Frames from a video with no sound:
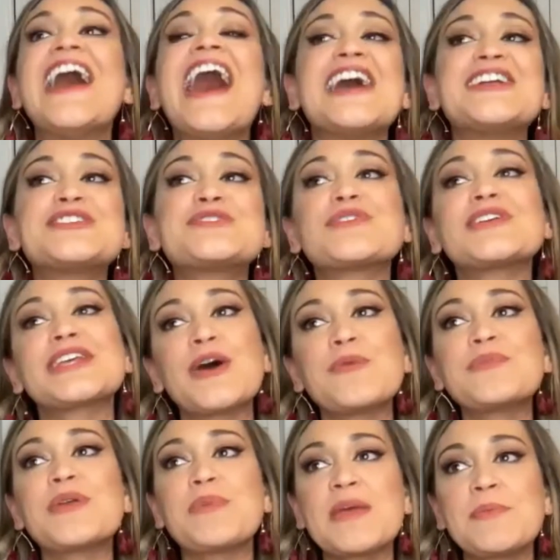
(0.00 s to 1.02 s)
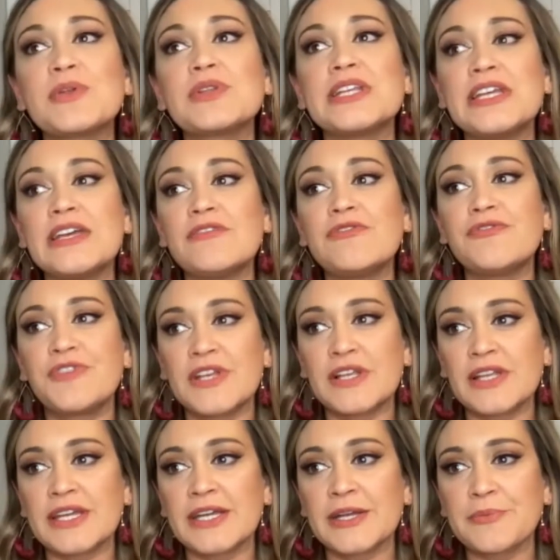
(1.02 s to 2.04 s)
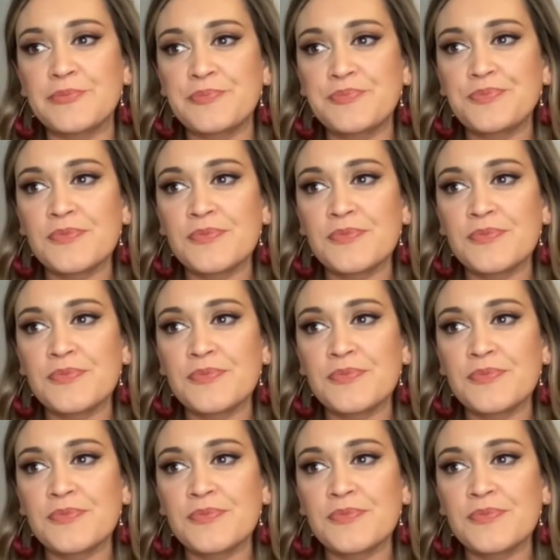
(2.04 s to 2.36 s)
I just really hope that people leave feeling